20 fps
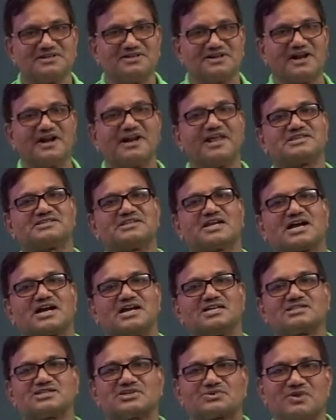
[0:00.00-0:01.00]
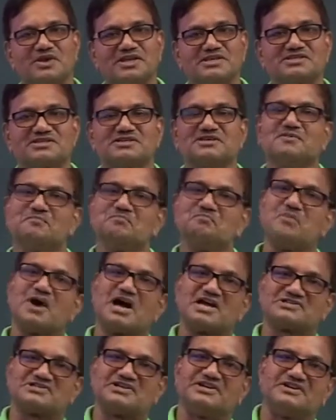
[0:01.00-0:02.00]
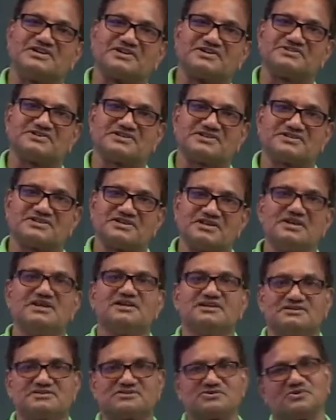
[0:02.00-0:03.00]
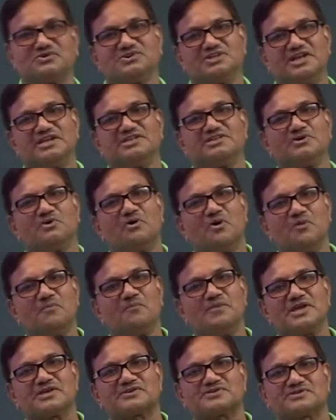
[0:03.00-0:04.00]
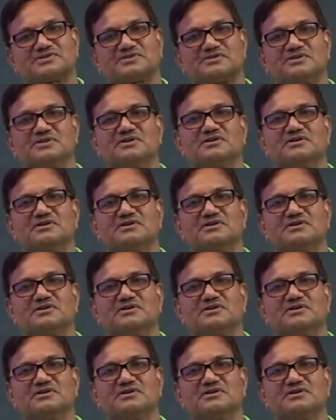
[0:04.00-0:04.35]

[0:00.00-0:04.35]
and as a consequence, mass increases. So there is an obvious